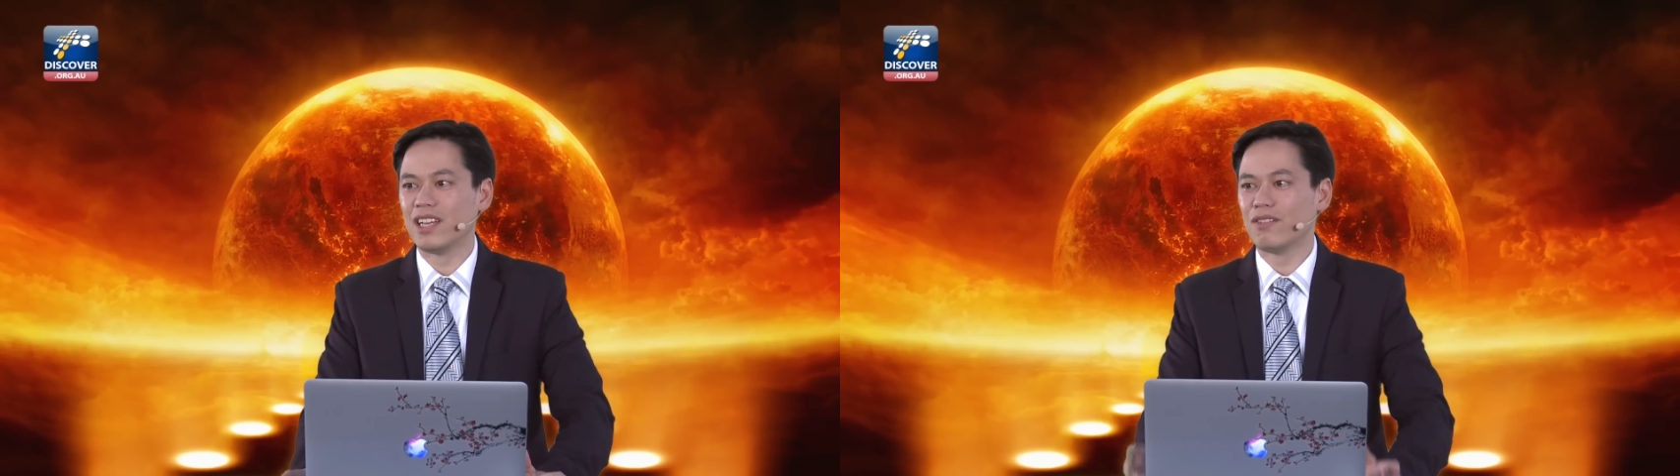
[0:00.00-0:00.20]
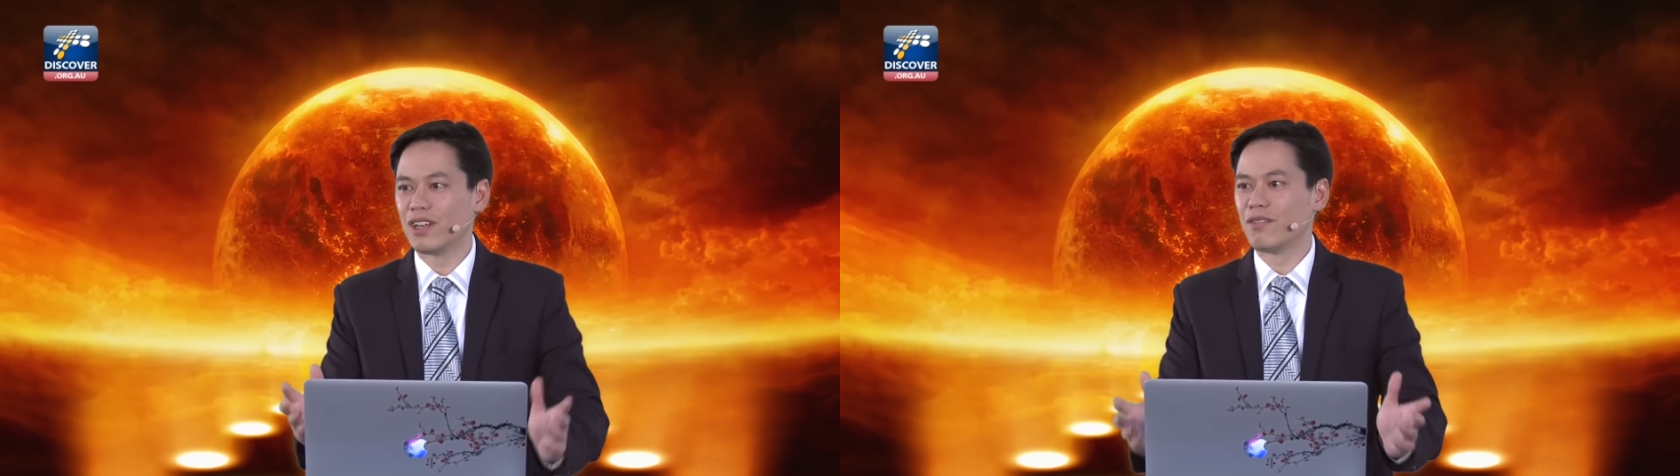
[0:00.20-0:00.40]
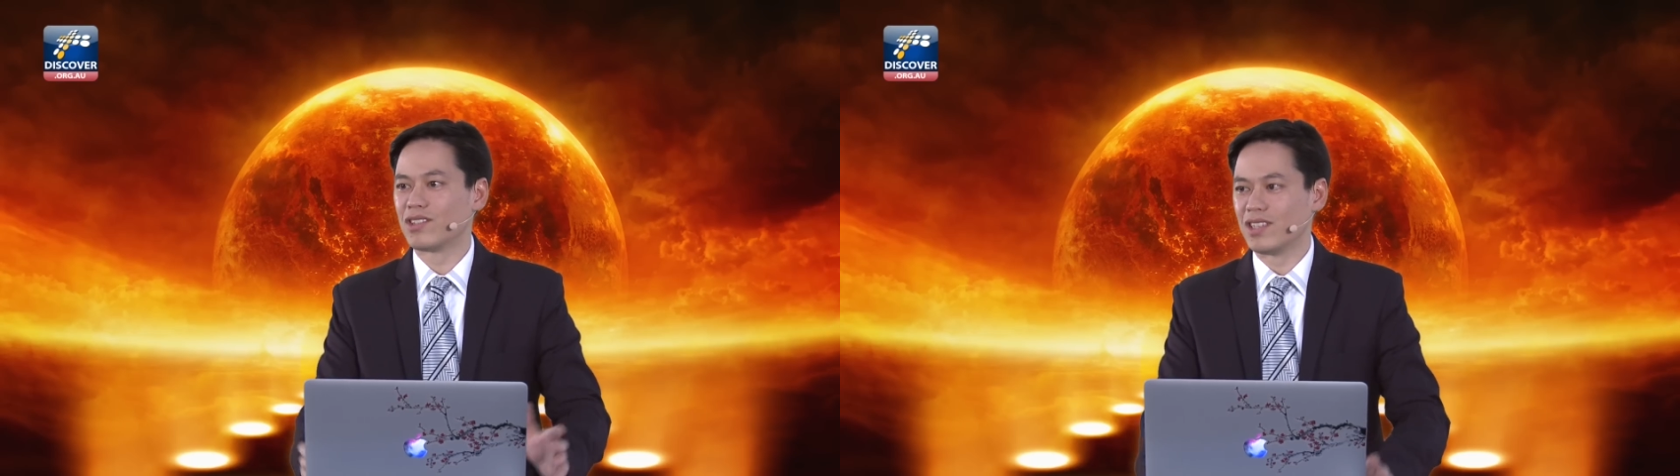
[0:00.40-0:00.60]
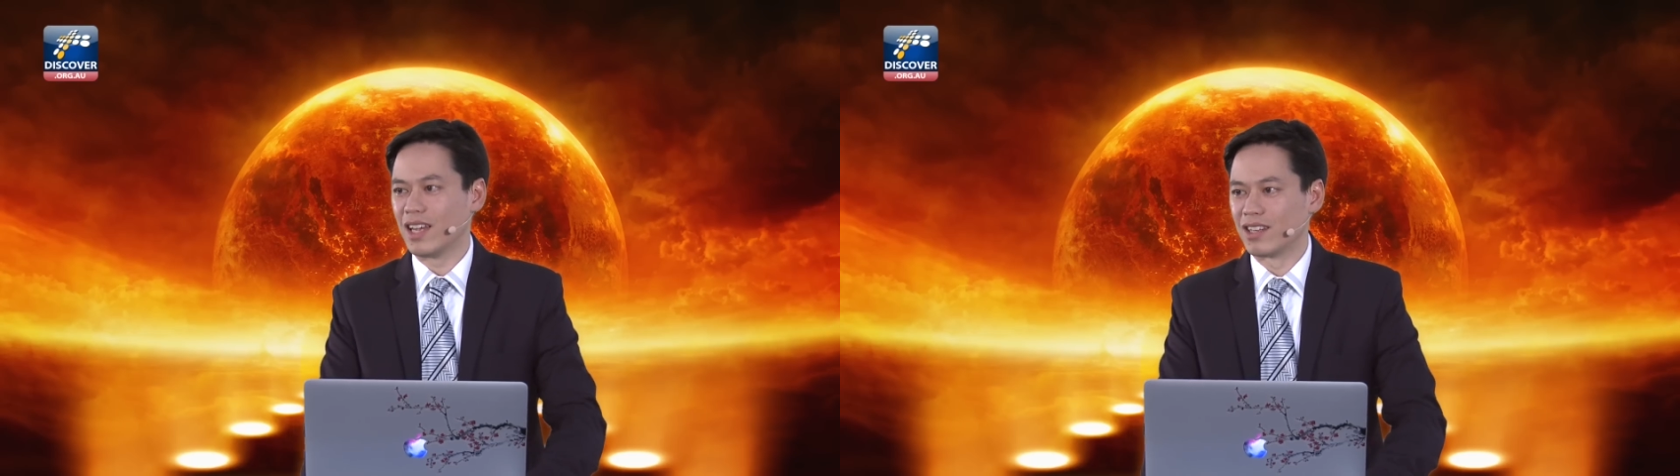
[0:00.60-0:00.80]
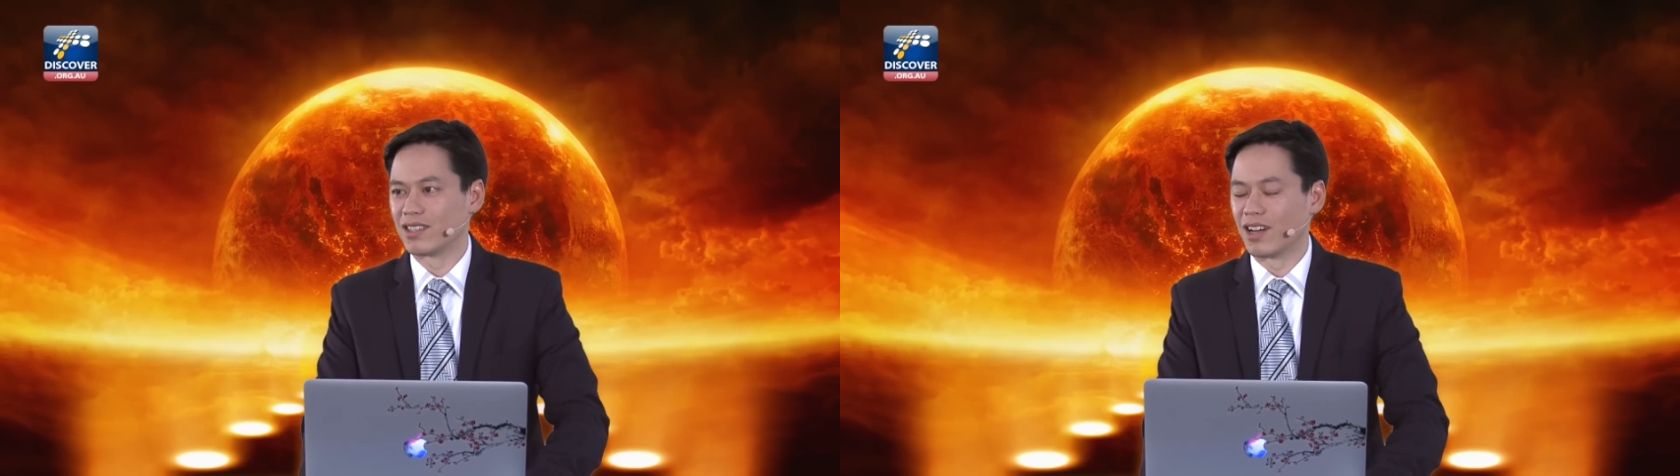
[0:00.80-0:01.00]
Even if it's
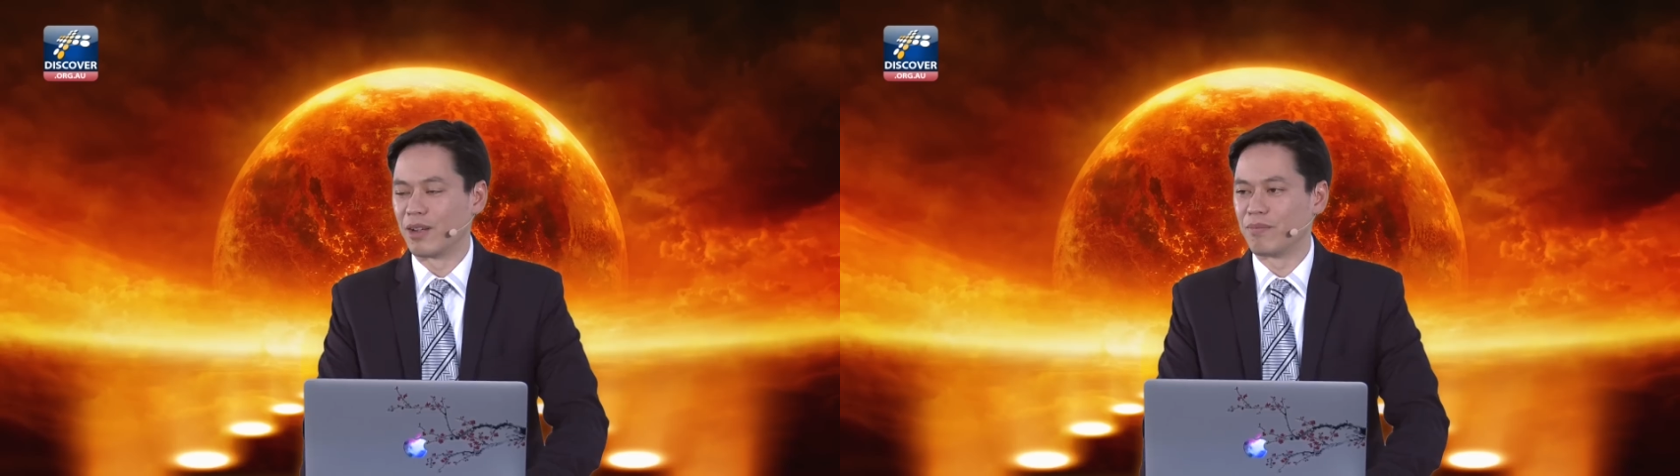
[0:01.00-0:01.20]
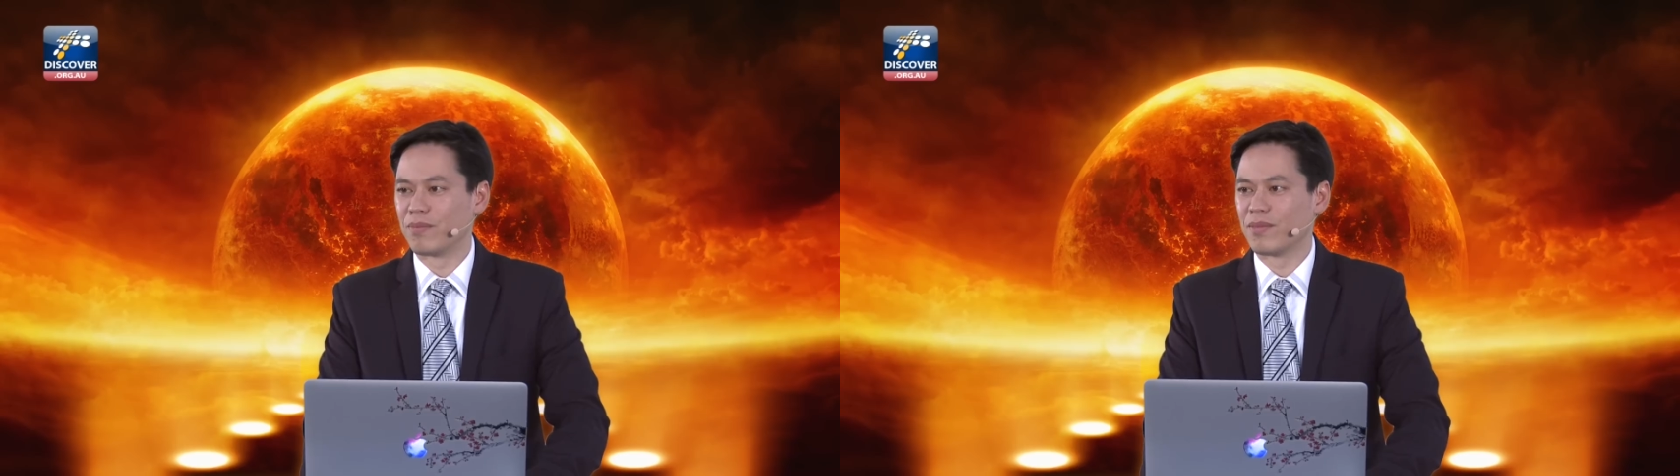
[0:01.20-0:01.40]
the end time.